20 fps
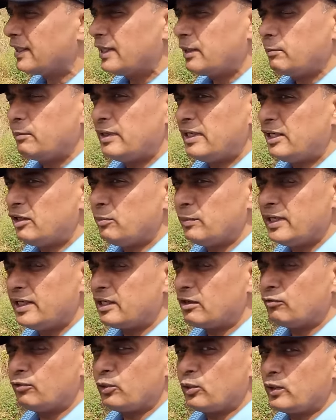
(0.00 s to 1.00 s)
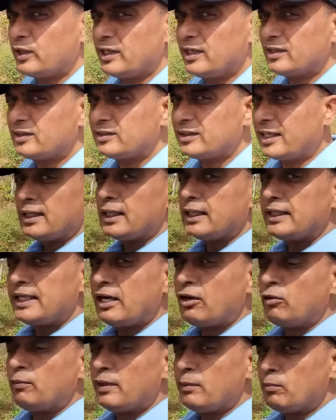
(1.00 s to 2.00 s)
Believe me, in a few years' time, there
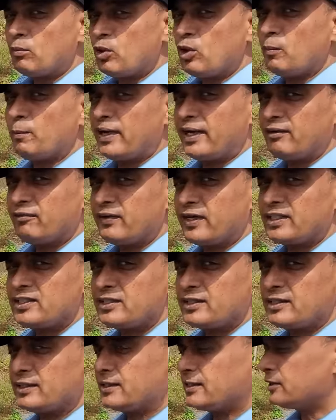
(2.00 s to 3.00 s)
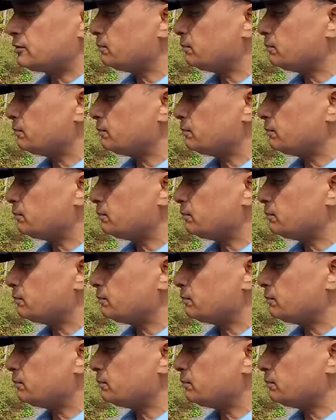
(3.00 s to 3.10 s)
will be more manufacturers